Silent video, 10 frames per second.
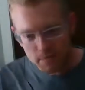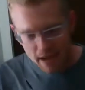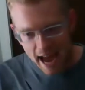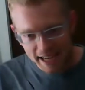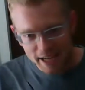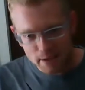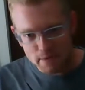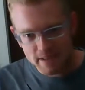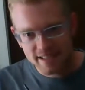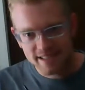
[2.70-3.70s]
to Hacking
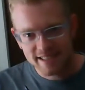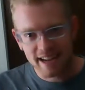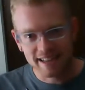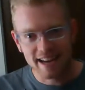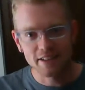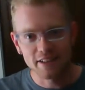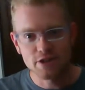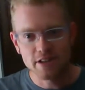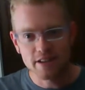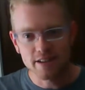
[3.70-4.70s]
Business
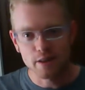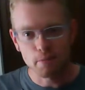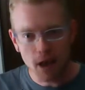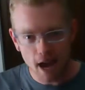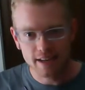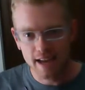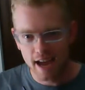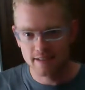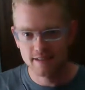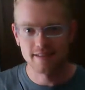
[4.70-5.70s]
Technology, the
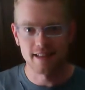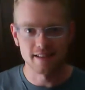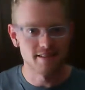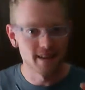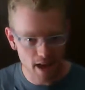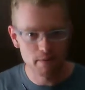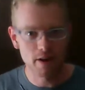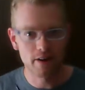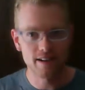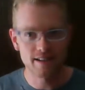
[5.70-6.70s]
podcast that's not
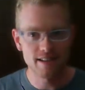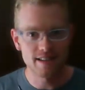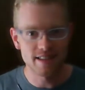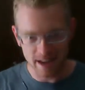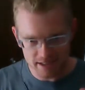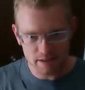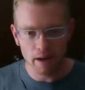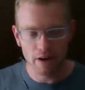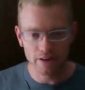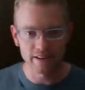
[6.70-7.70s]
about IT, that is
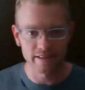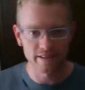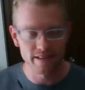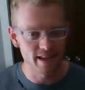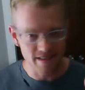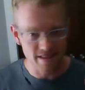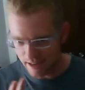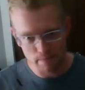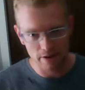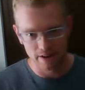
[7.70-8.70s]
about IT, that isn't
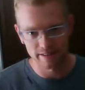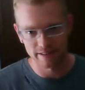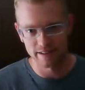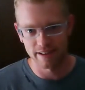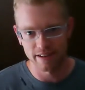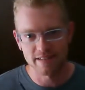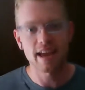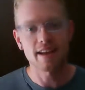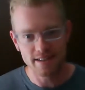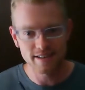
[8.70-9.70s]
about IT. It's
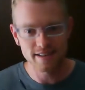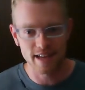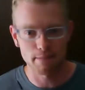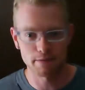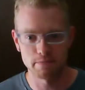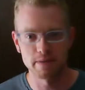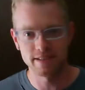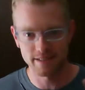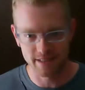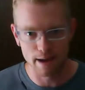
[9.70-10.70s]
anti-establishment
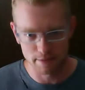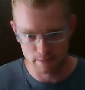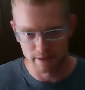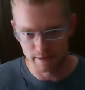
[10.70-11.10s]
establishment.